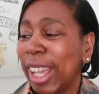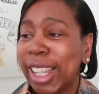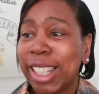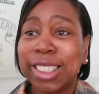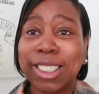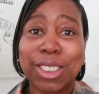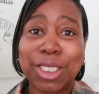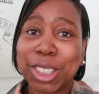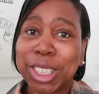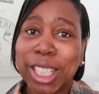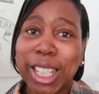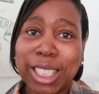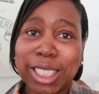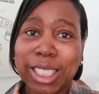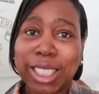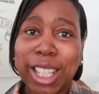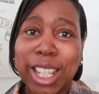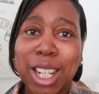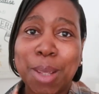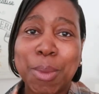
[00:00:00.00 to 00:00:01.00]
And I just
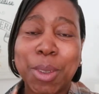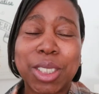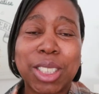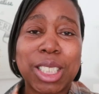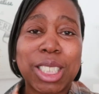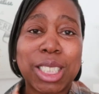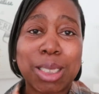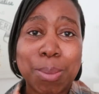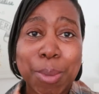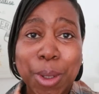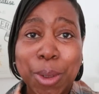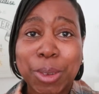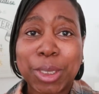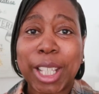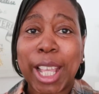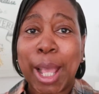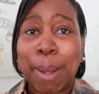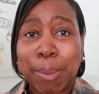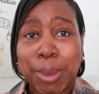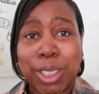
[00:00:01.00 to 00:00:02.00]
had to get it because it
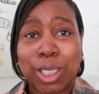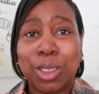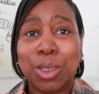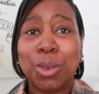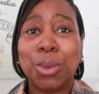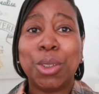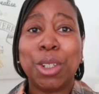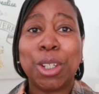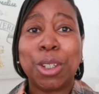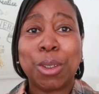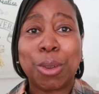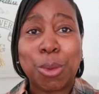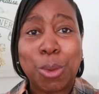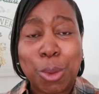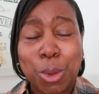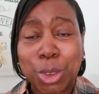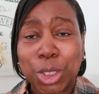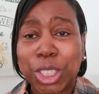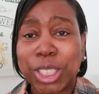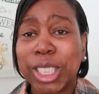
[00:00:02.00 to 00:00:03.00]
smells absolutely
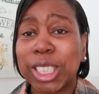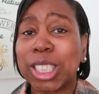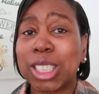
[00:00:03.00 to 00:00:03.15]
gorgeous.